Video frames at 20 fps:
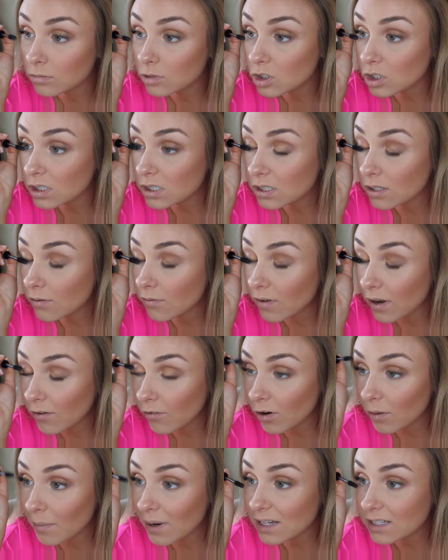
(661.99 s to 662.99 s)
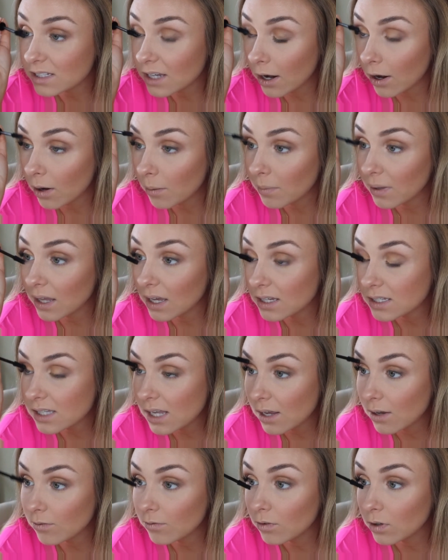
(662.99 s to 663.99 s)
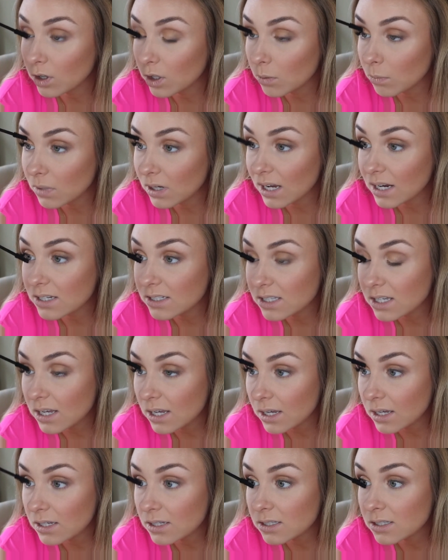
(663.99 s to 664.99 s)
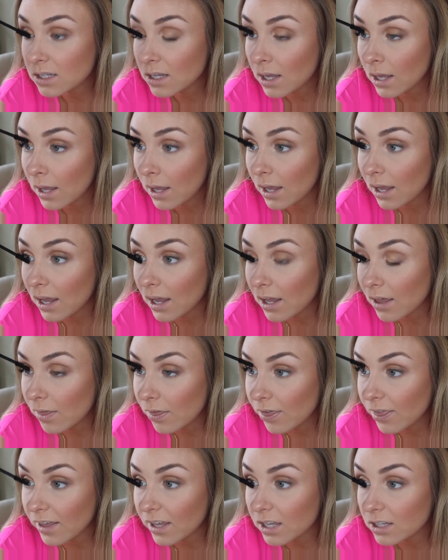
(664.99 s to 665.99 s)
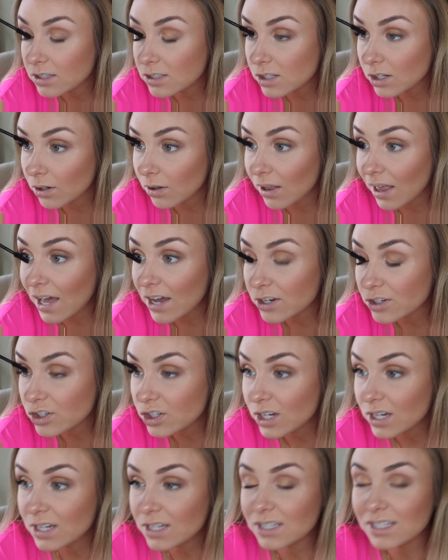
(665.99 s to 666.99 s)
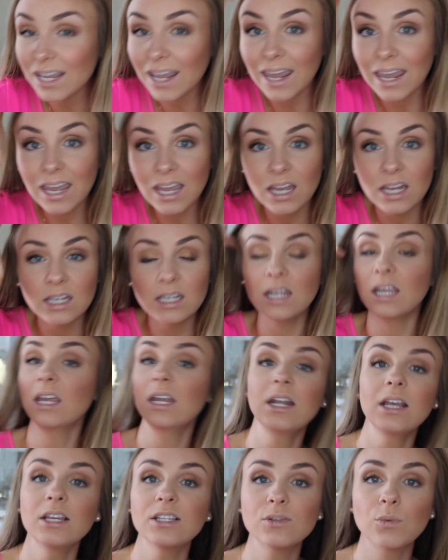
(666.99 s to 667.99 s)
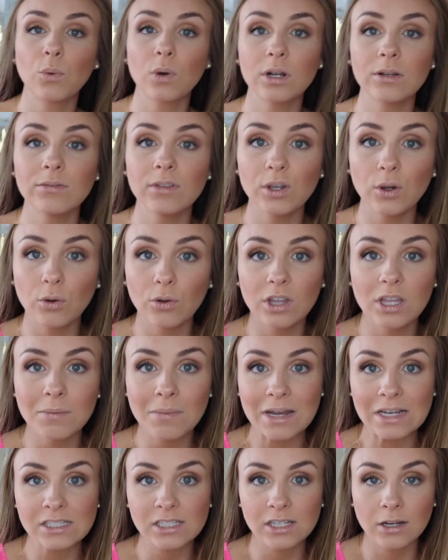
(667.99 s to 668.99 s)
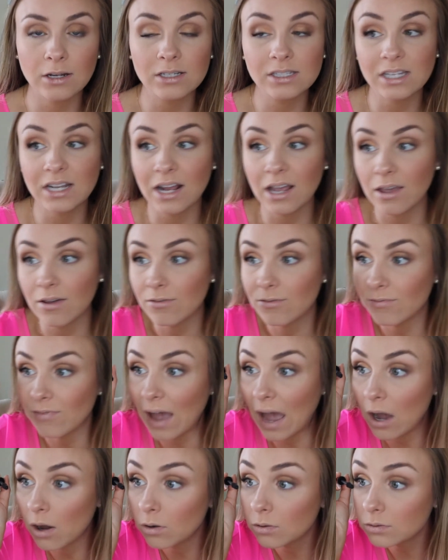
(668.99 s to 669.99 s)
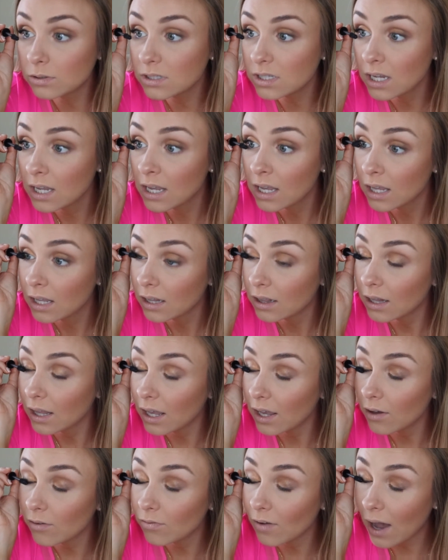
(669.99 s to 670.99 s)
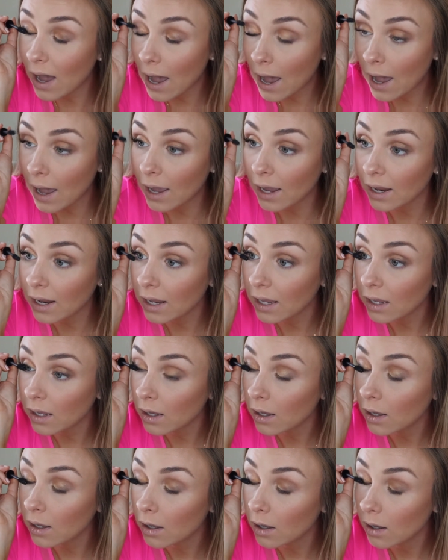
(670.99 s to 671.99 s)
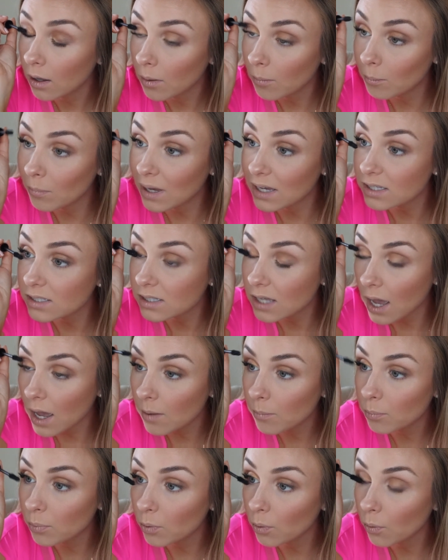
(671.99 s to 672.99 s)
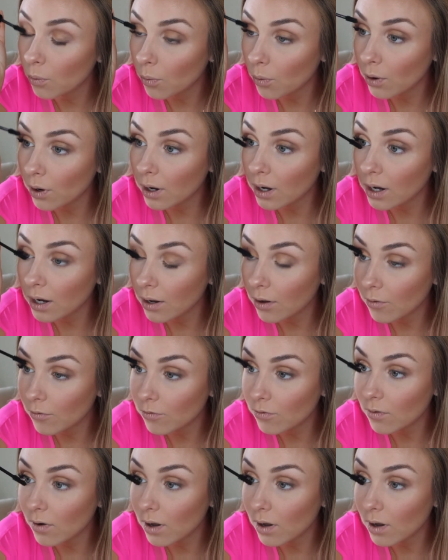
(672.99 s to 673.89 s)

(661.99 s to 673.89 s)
just a favorite mascara because it volumizes, it thickens your lashes, and it is one of the only mascaras that I have found that if I mess up or if